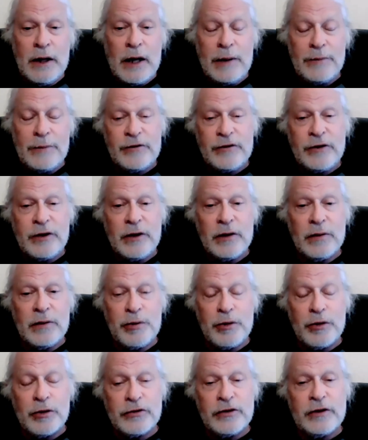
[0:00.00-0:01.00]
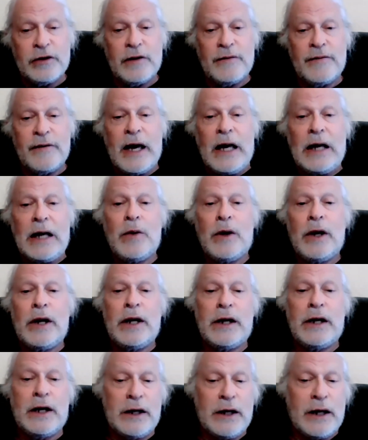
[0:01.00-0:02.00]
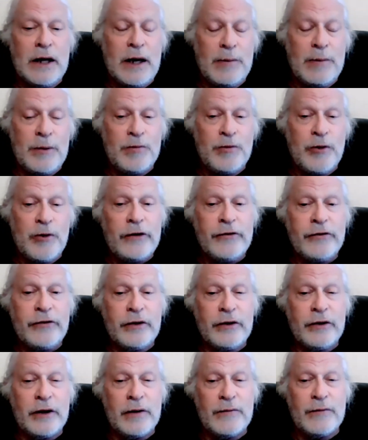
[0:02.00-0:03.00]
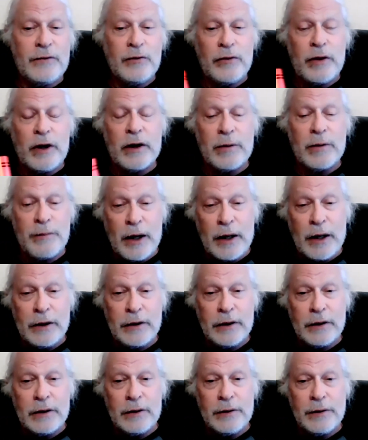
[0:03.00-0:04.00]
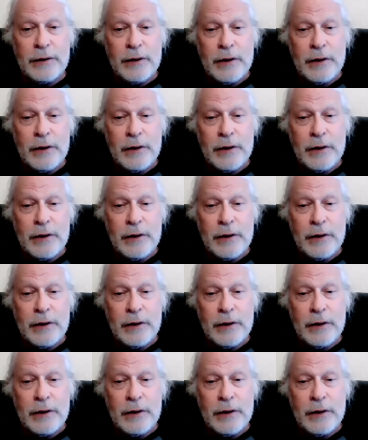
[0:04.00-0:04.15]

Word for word: I'm still personally evaluating it. I'm impressed enough to recommend it,